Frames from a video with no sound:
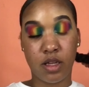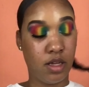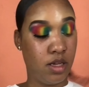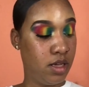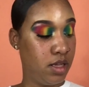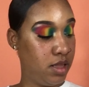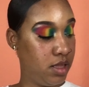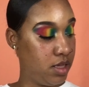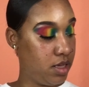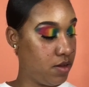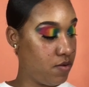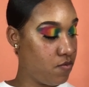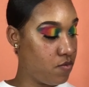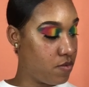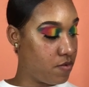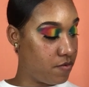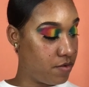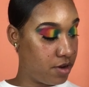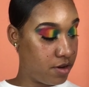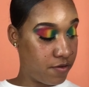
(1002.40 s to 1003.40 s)
And then
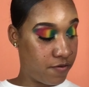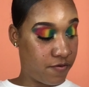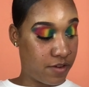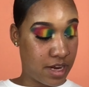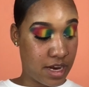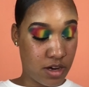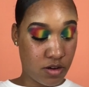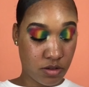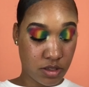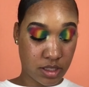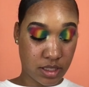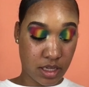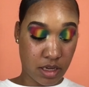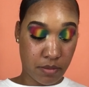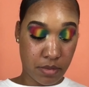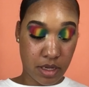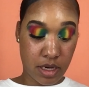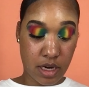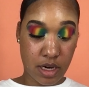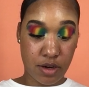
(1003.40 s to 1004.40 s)
the final step
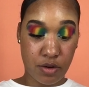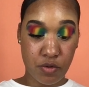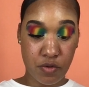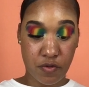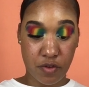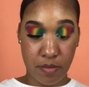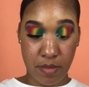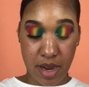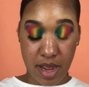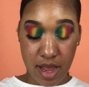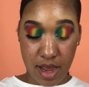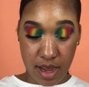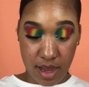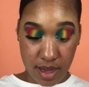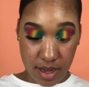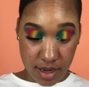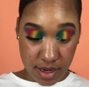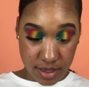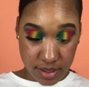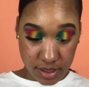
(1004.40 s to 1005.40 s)
that I do for my
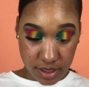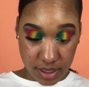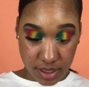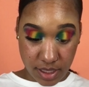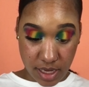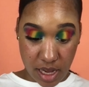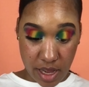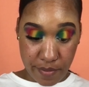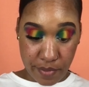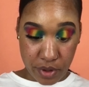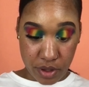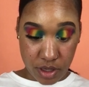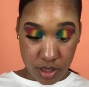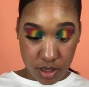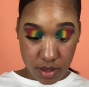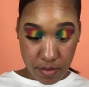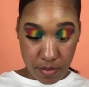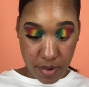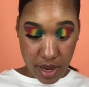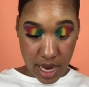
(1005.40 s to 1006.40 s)
eyes is I
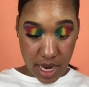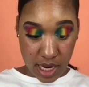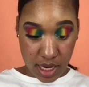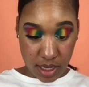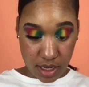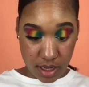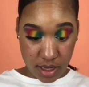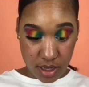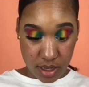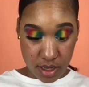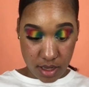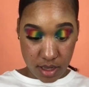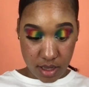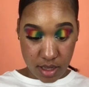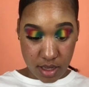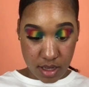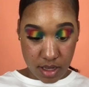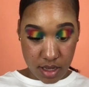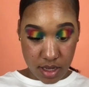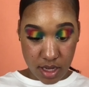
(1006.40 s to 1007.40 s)
put my
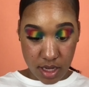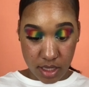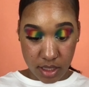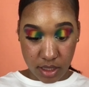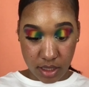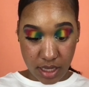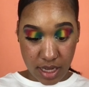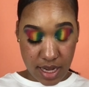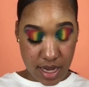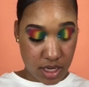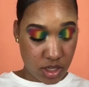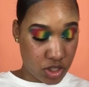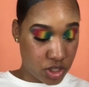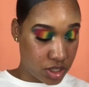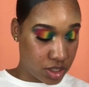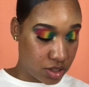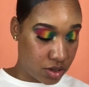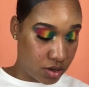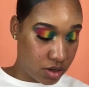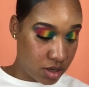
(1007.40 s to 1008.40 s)
lashes
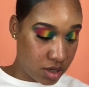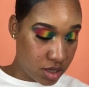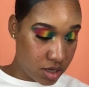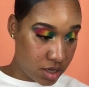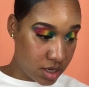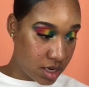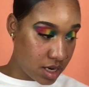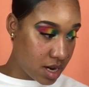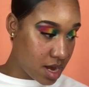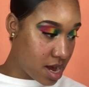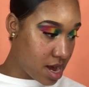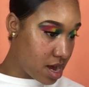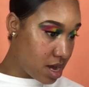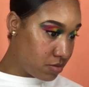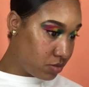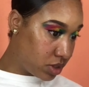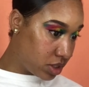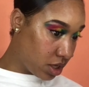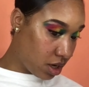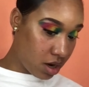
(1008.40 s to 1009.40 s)
on, and I'm
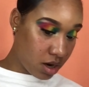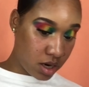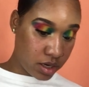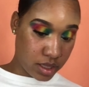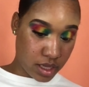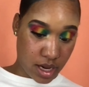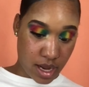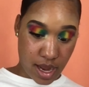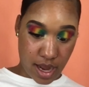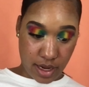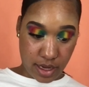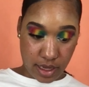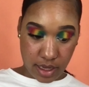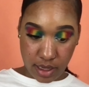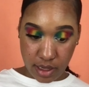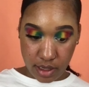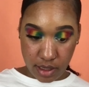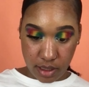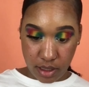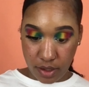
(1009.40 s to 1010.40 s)
sorry that I
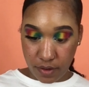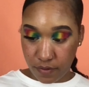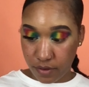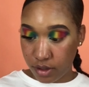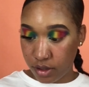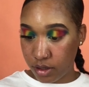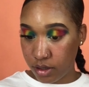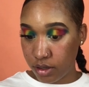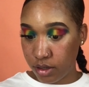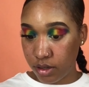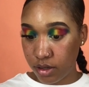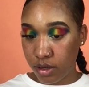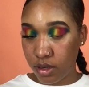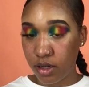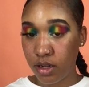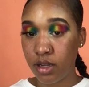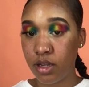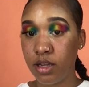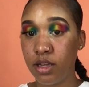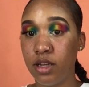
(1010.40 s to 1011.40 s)
can't even
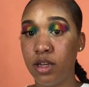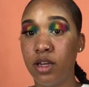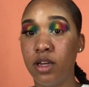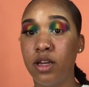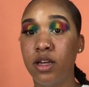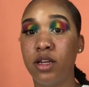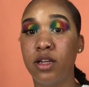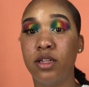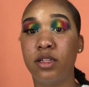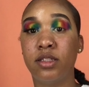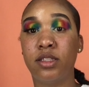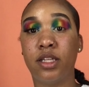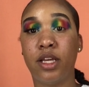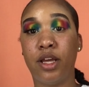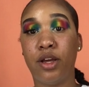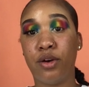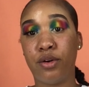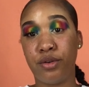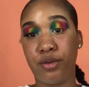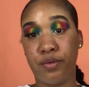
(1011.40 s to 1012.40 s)

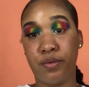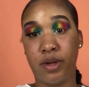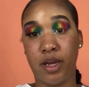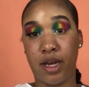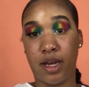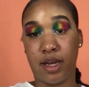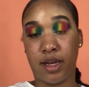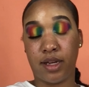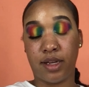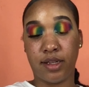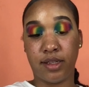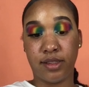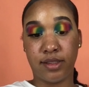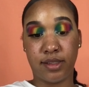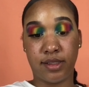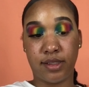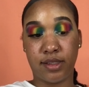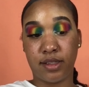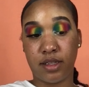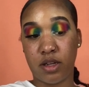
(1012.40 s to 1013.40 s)
tell you
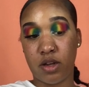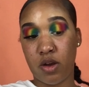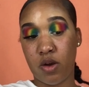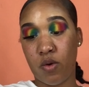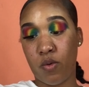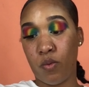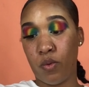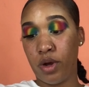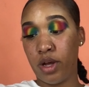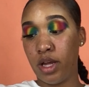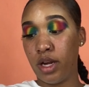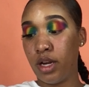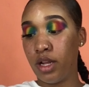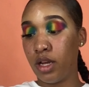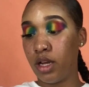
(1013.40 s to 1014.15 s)
guys what